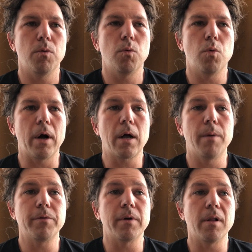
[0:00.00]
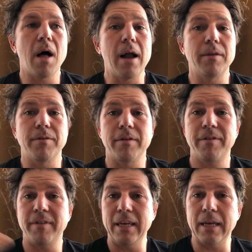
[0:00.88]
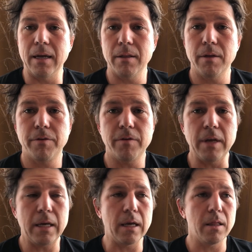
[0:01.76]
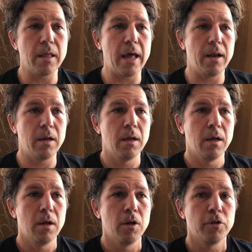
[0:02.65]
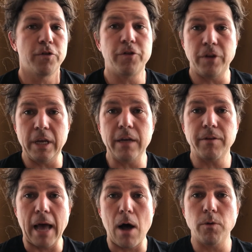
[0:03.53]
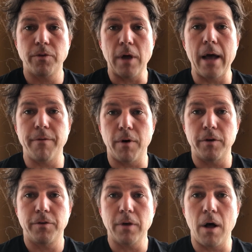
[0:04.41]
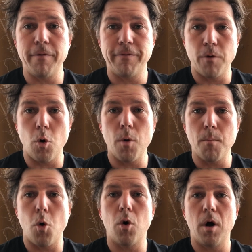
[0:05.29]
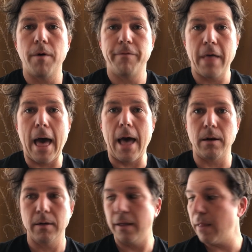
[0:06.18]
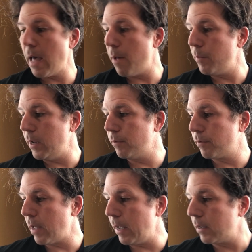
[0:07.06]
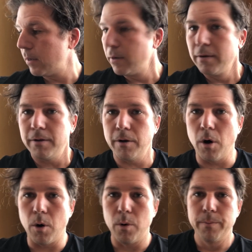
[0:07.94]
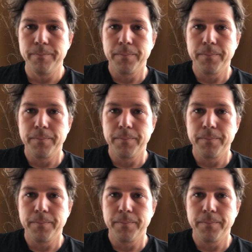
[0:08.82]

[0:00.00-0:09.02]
what comes in a lot is the seeking. The seeking then seeks outside of ourself for more of that. And that means like, you know,